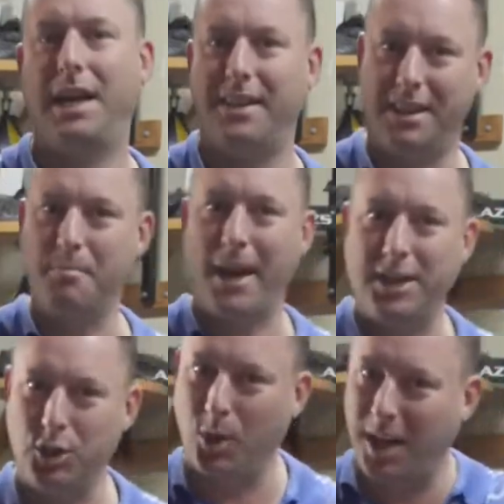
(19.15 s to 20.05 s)
and then they might
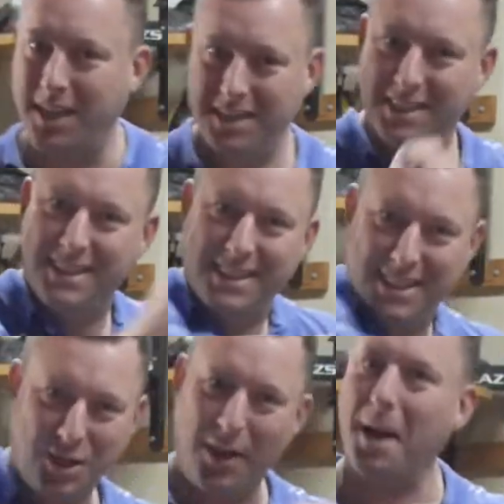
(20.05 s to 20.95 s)
do a
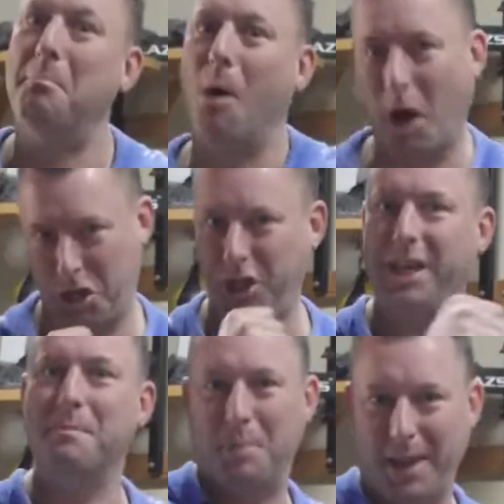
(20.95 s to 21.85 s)
like a marching
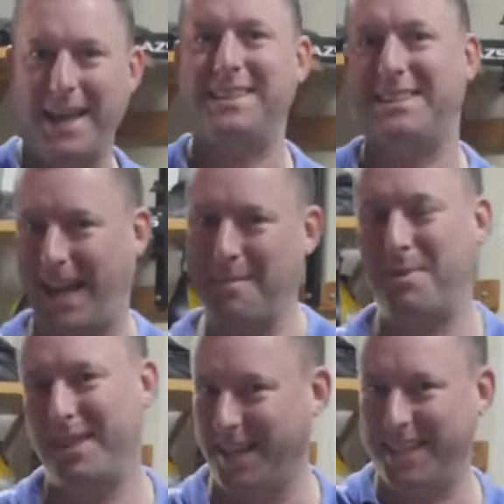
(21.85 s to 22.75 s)
in place type
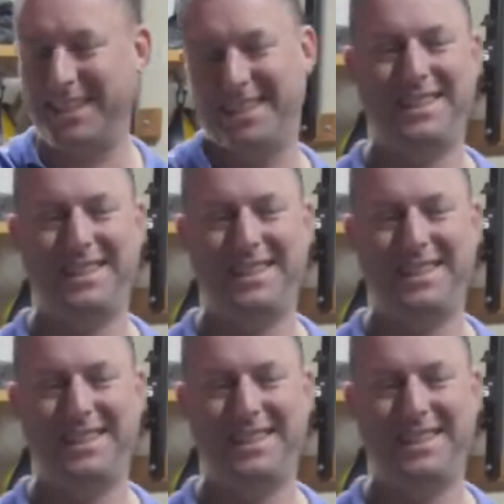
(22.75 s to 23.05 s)
thing.